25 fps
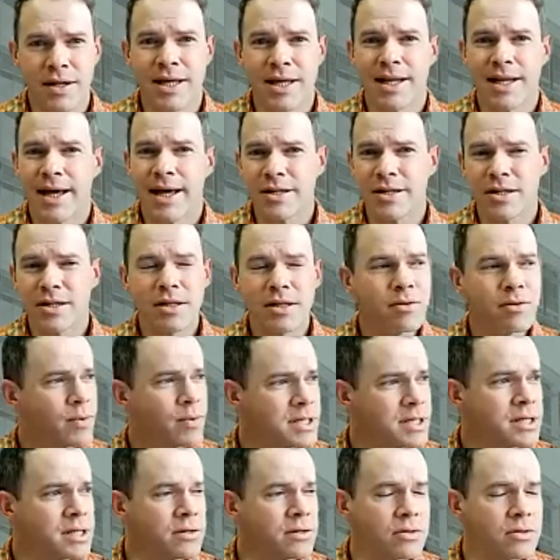It actually
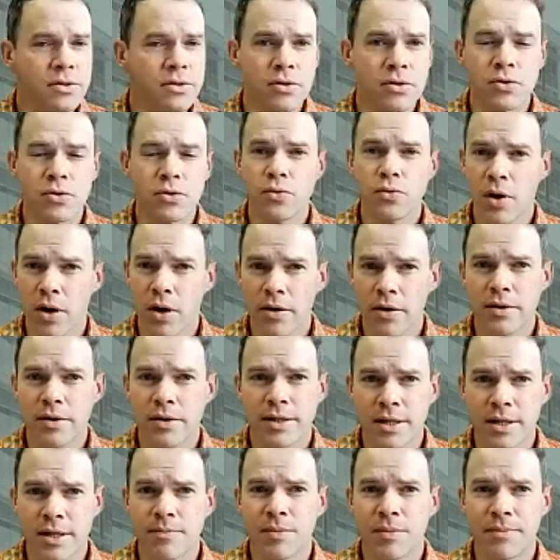wasn't too hard to
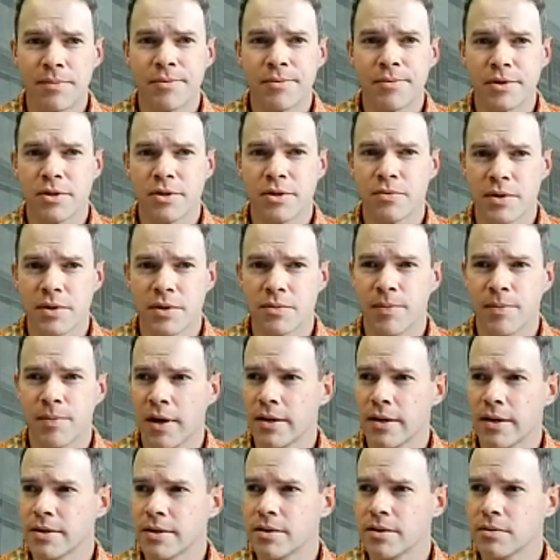get people to
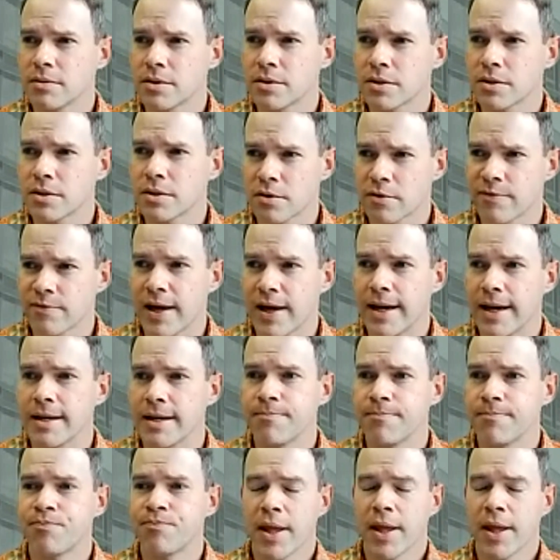respond to the survey.